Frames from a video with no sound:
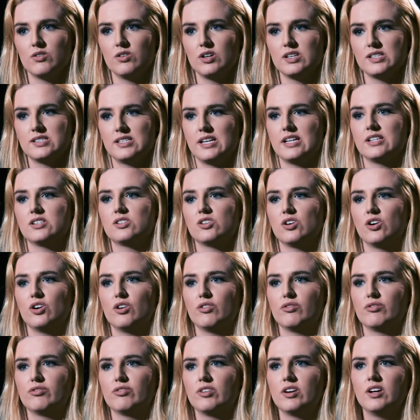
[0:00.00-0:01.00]
a sense of,
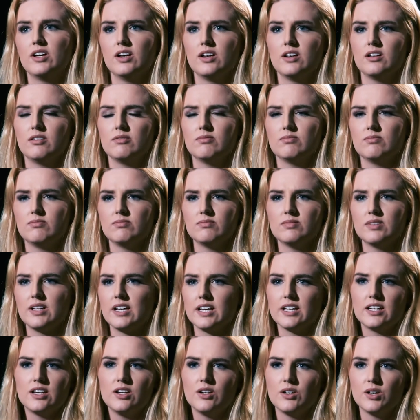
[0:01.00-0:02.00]

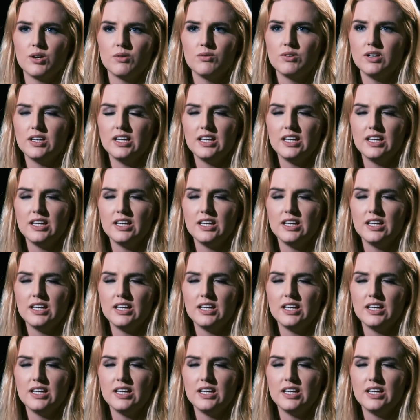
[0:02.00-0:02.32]
like, you don't